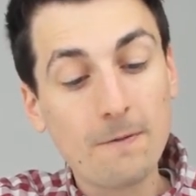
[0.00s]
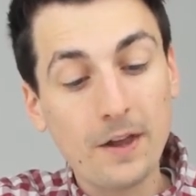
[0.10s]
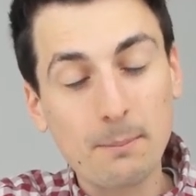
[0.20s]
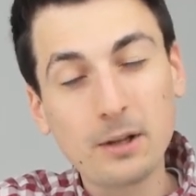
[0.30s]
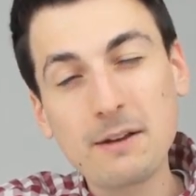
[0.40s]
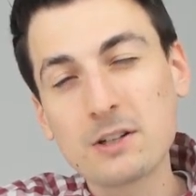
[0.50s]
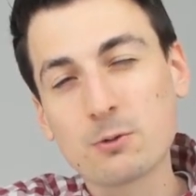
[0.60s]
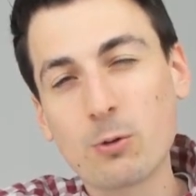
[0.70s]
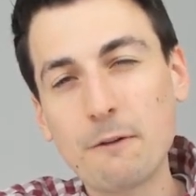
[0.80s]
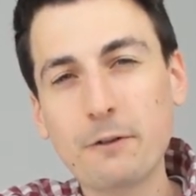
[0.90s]
I believe it's
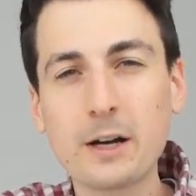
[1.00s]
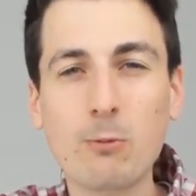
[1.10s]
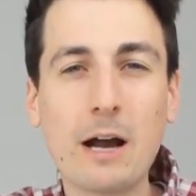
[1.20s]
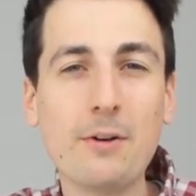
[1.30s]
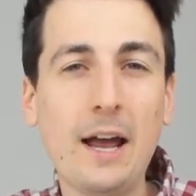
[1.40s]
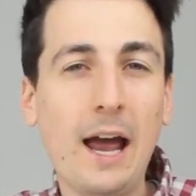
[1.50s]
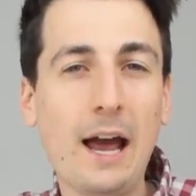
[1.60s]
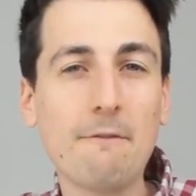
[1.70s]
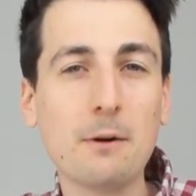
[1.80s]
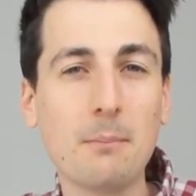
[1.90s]
roughly around a
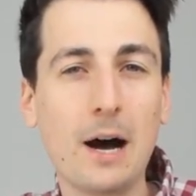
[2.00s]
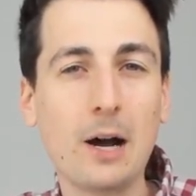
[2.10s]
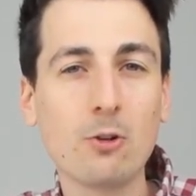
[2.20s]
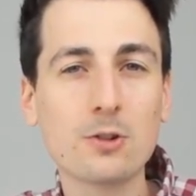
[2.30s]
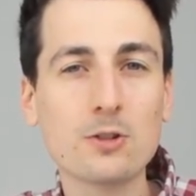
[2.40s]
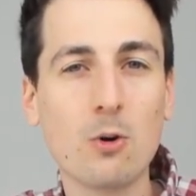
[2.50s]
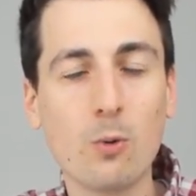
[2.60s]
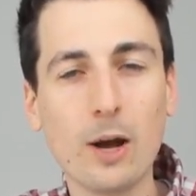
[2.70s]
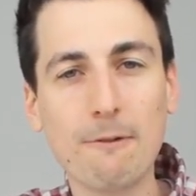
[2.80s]
half a mile or so away